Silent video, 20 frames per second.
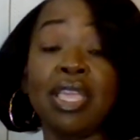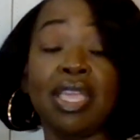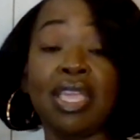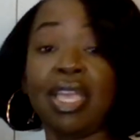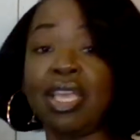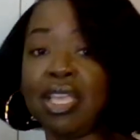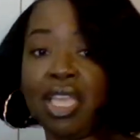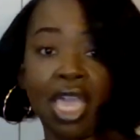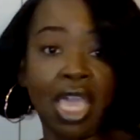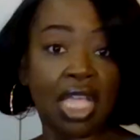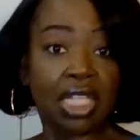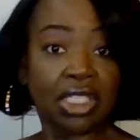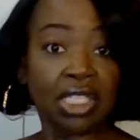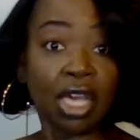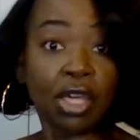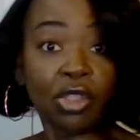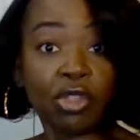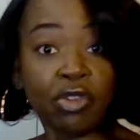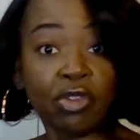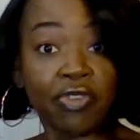Can I
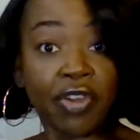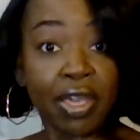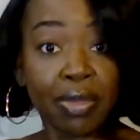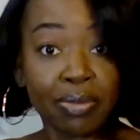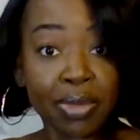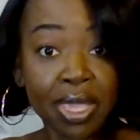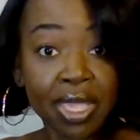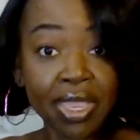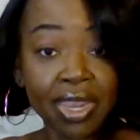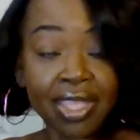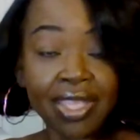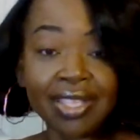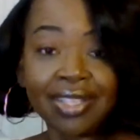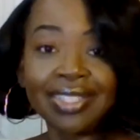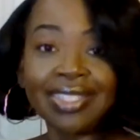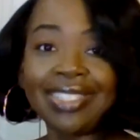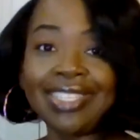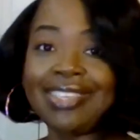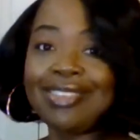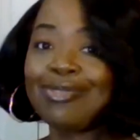talk to you for a minute?
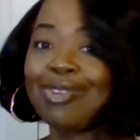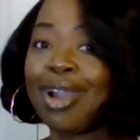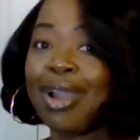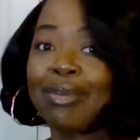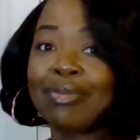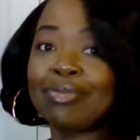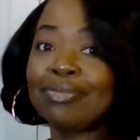See, you are.